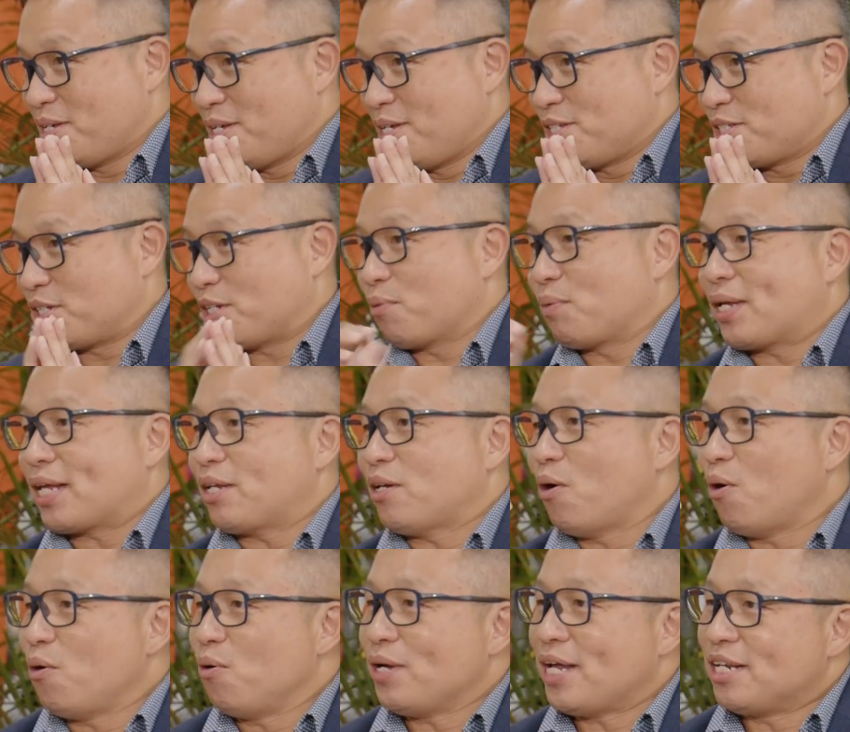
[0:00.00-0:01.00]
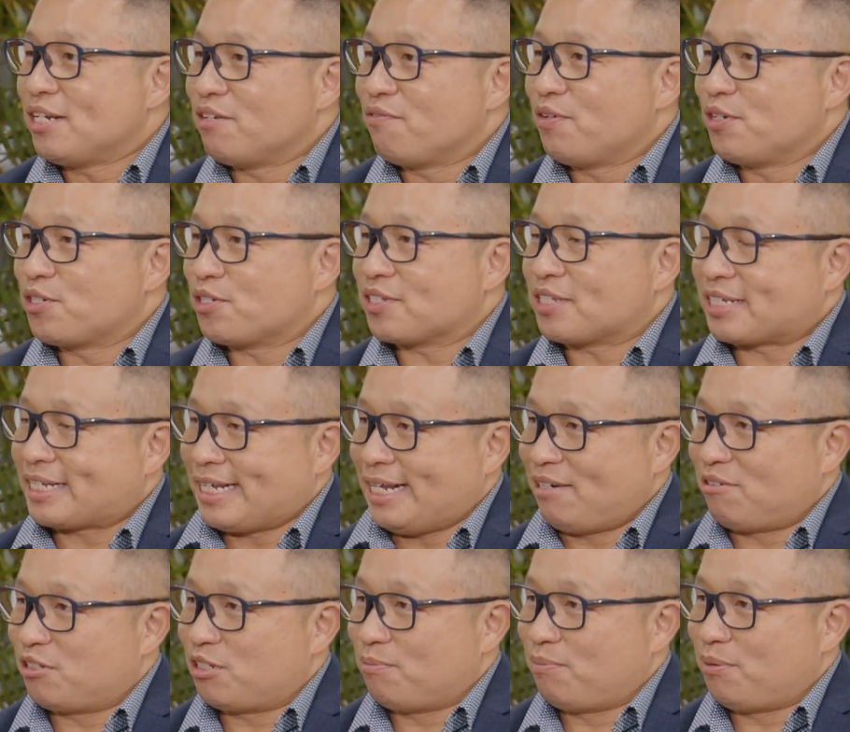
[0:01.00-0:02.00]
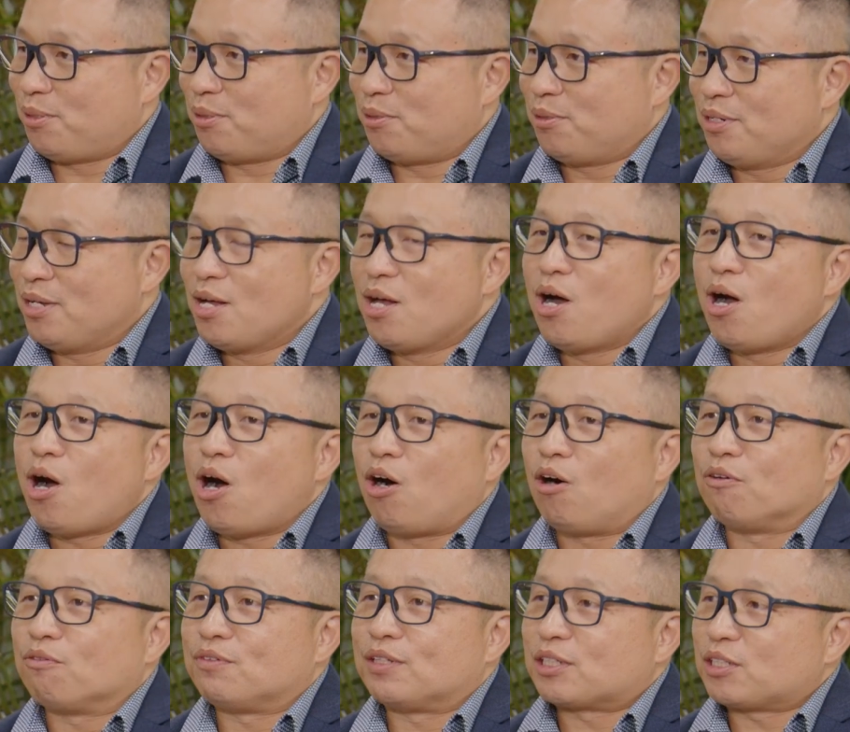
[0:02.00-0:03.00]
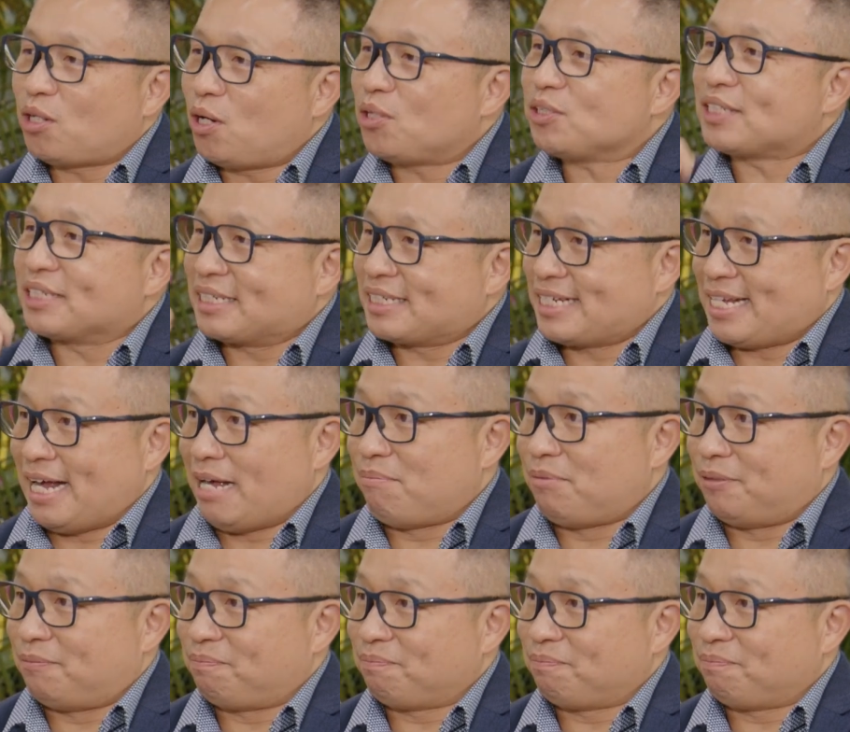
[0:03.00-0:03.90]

so that we can hold individuals accountable of the cost and carbon.